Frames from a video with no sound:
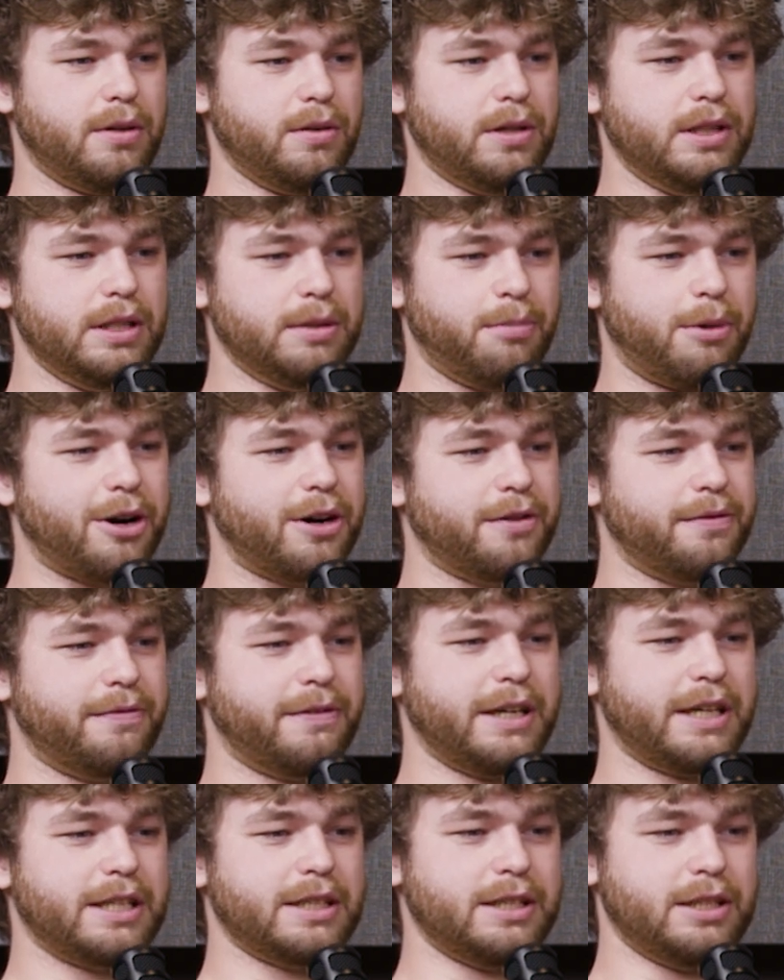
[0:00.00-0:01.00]
is
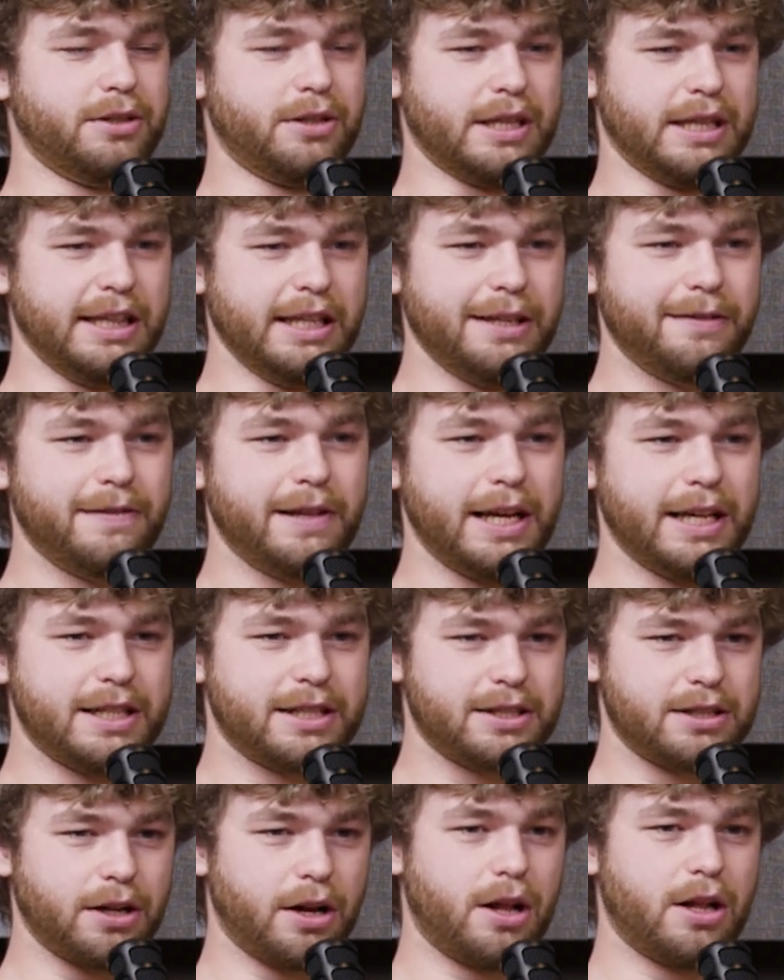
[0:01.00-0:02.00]
perfect, because you can live that
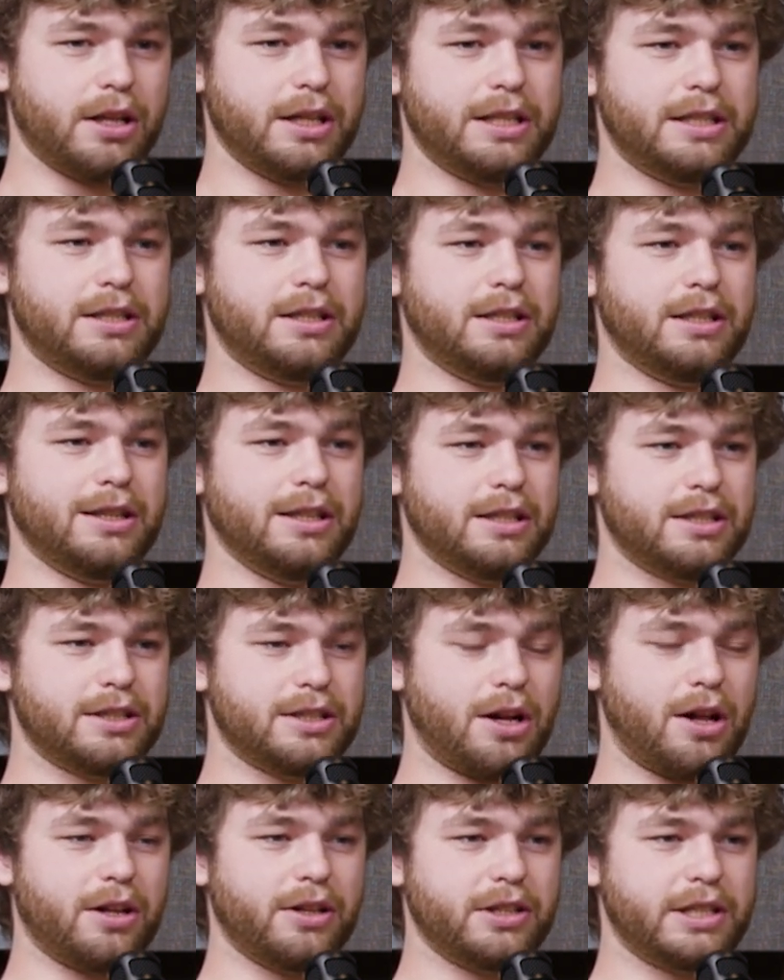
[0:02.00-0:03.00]

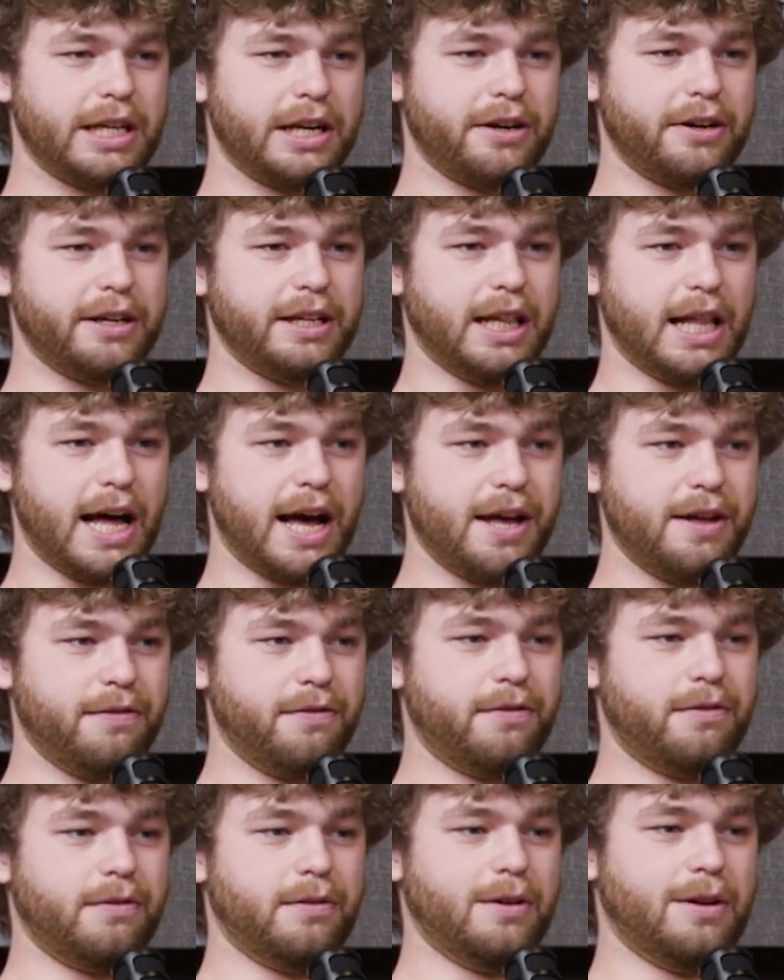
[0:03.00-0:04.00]
solitary
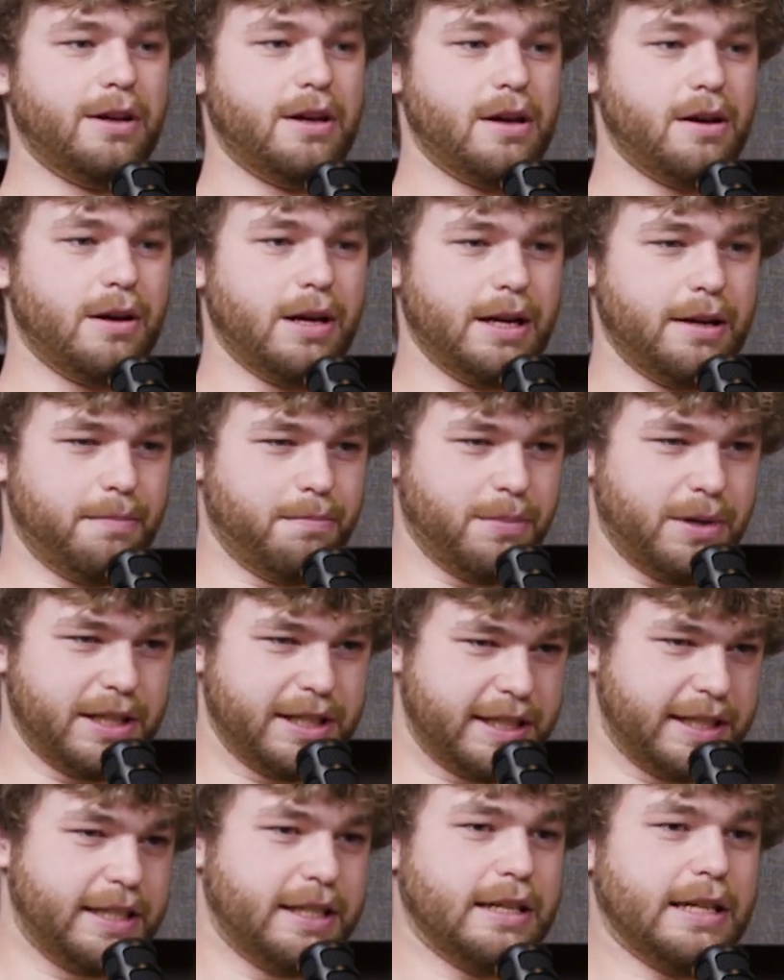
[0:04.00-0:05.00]
life, but
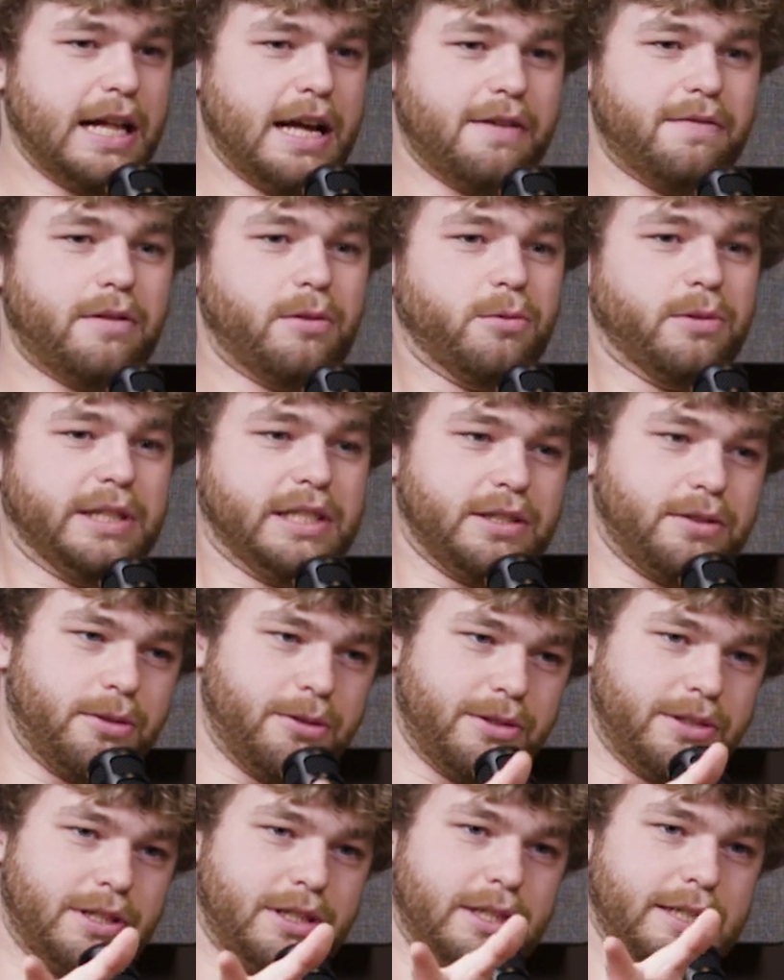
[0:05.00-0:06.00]
still have the
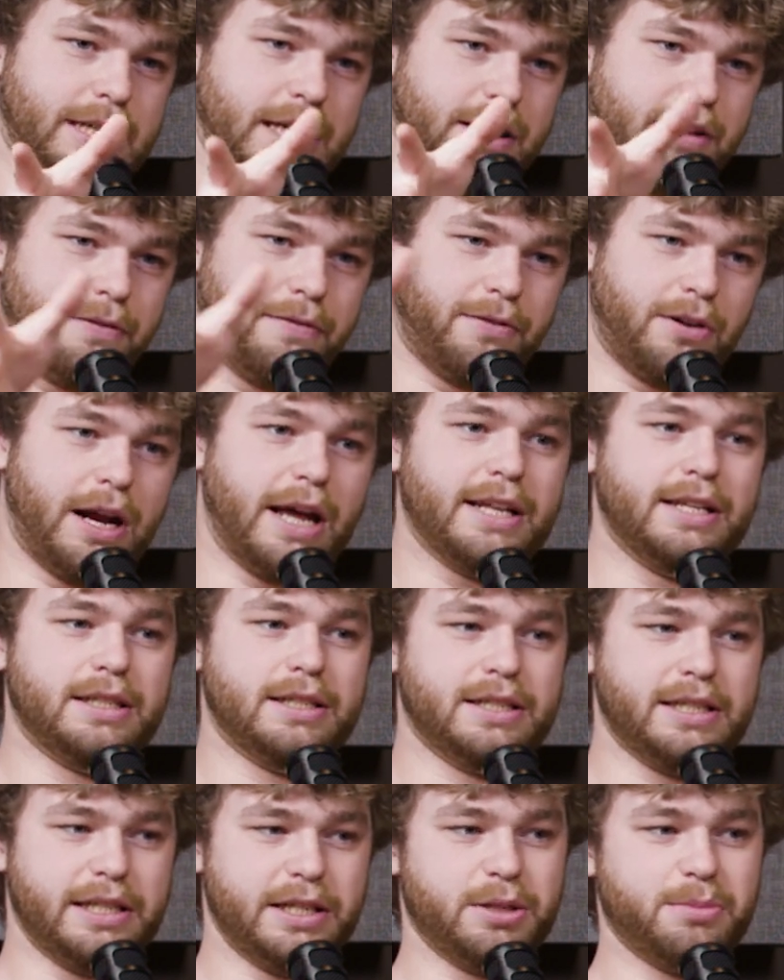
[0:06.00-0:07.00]
resources and the
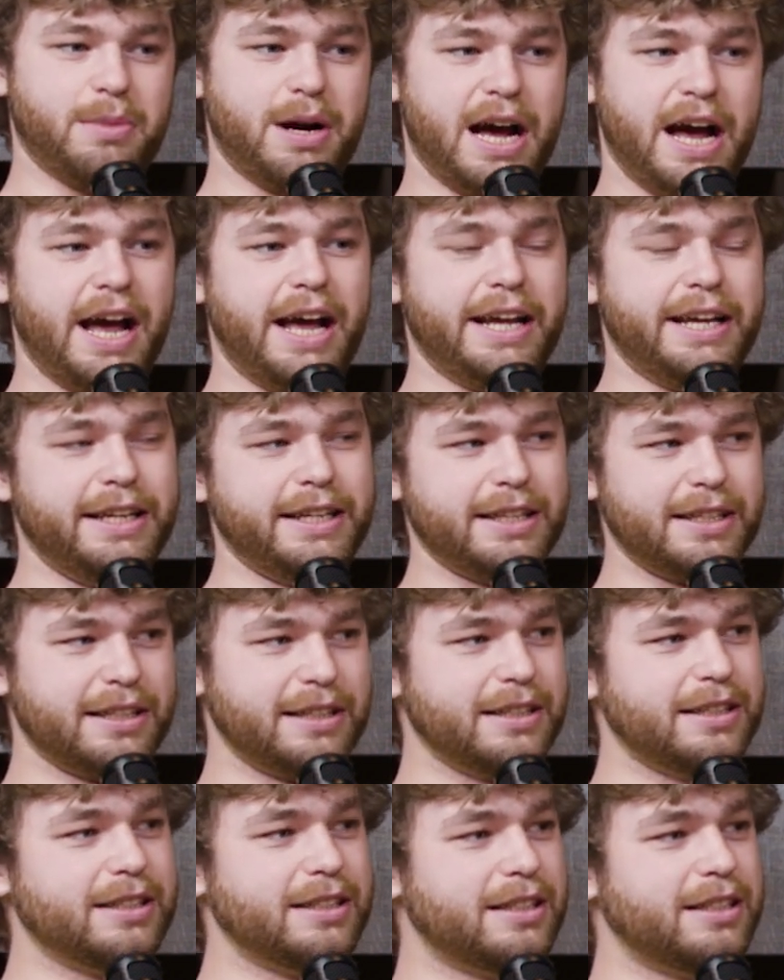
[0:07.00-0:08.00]
friends nearby
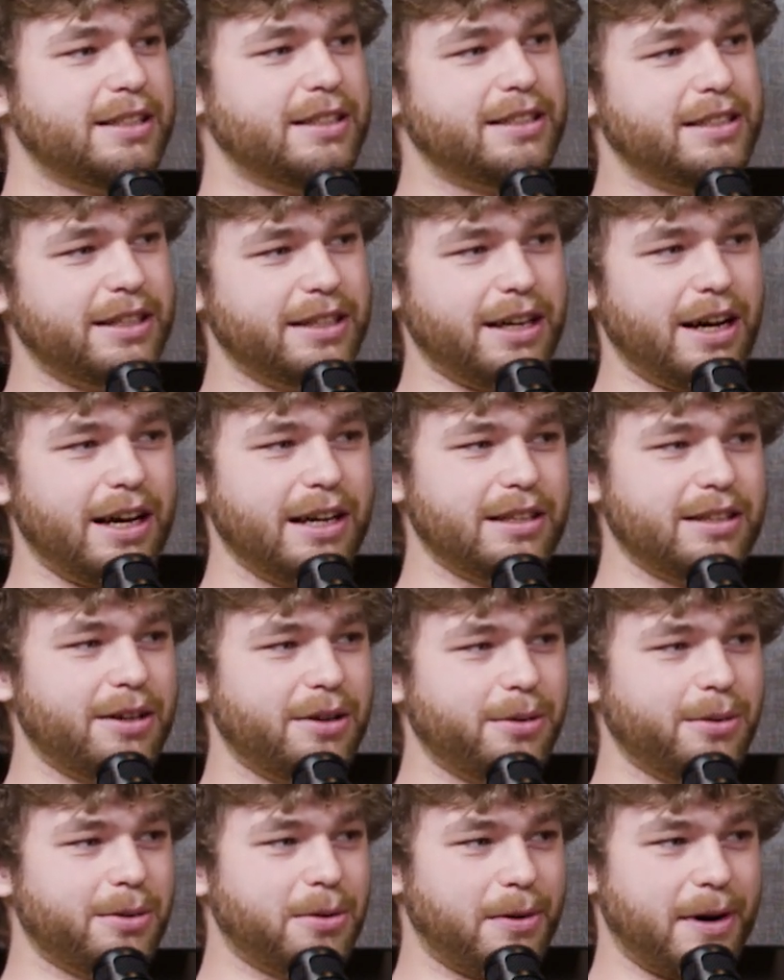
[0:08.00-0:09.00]
to not
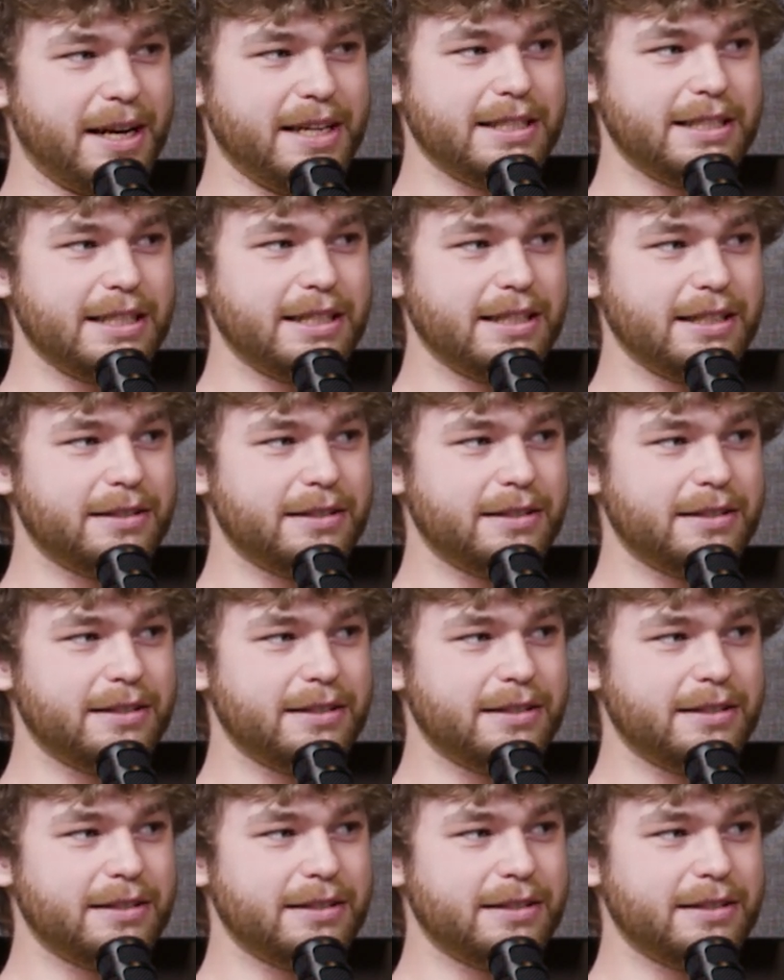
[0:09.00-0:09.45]
go crazy.